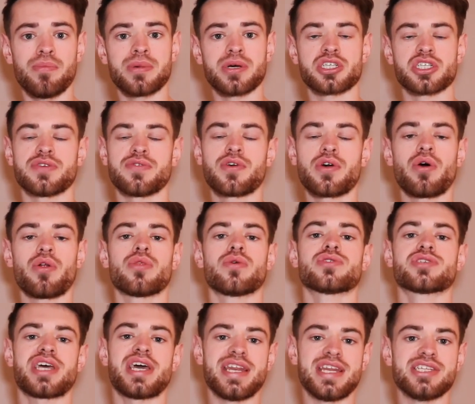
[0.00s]
because you've got
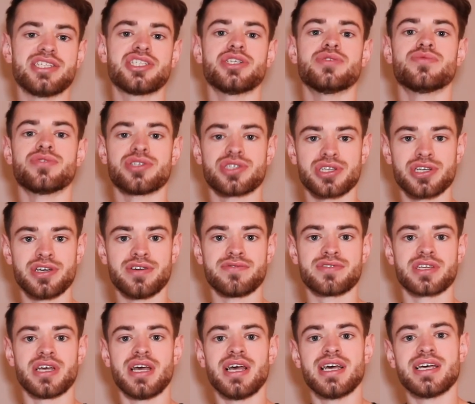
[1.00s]
those energy reserves